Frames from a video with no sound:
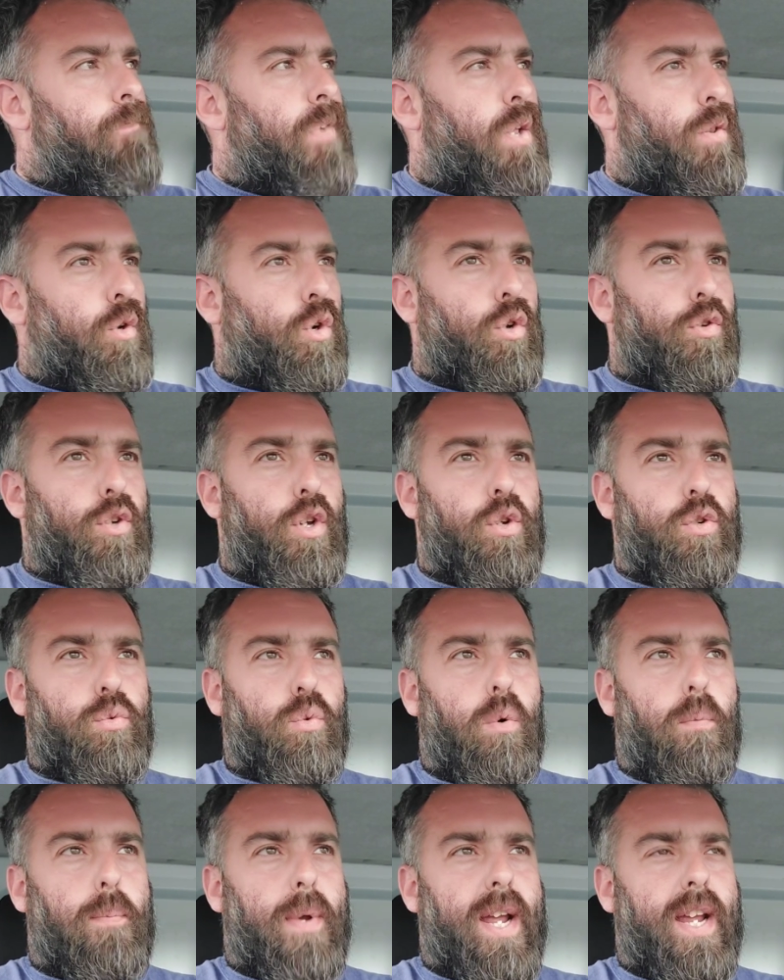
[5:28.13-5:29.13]
Now the good
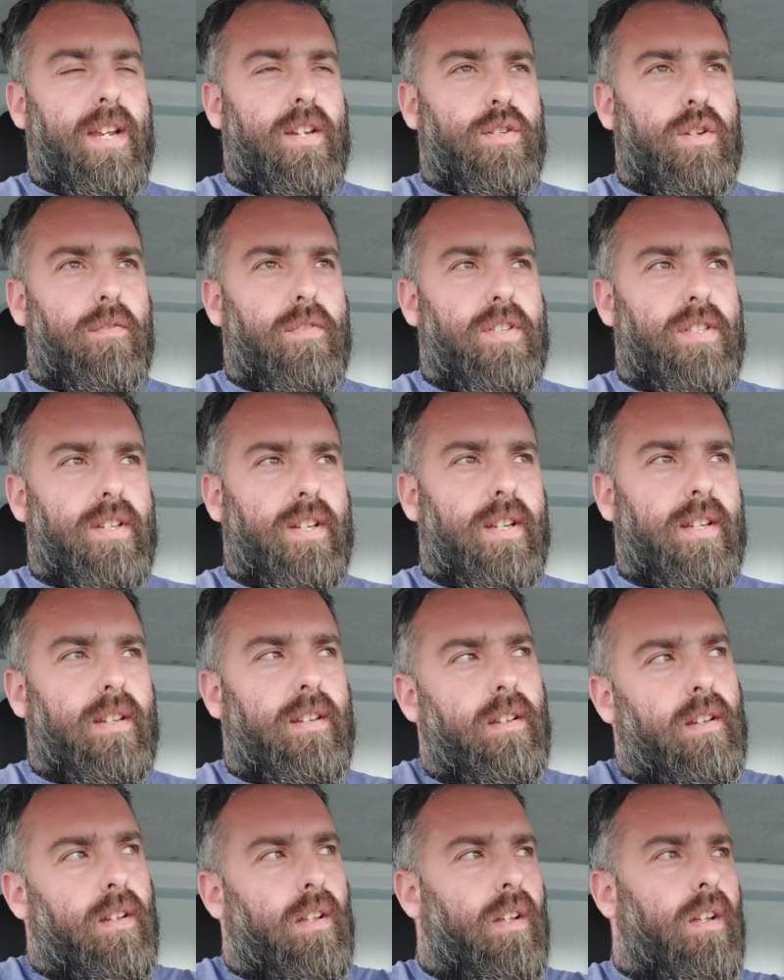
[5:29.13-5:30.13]
news will be is
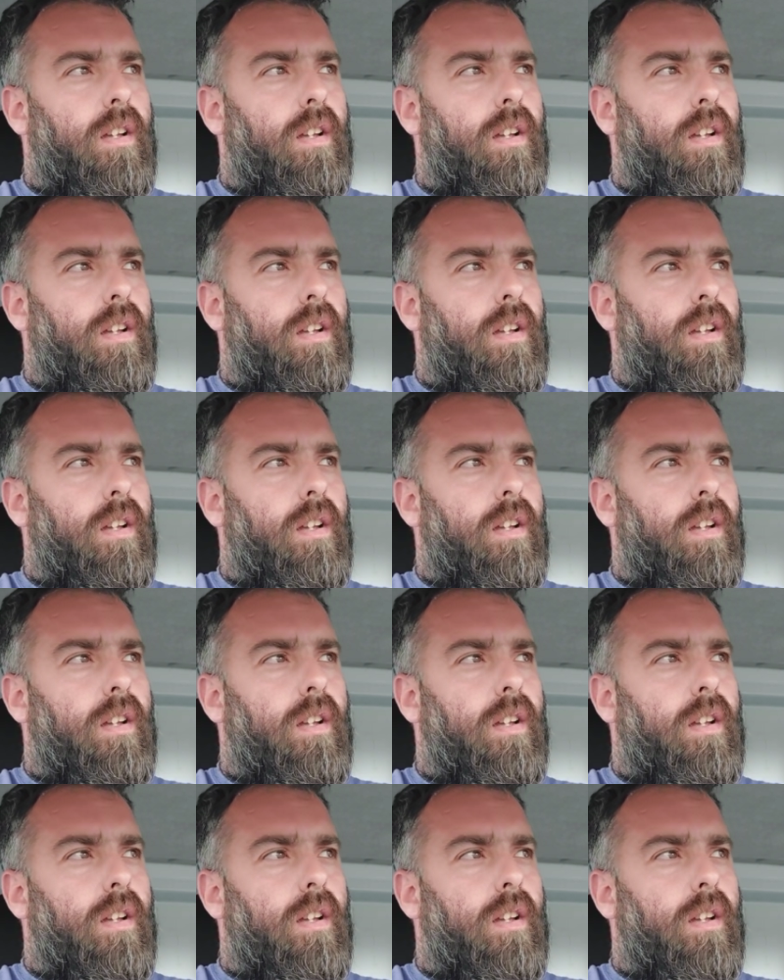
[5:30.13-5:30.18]
obviously,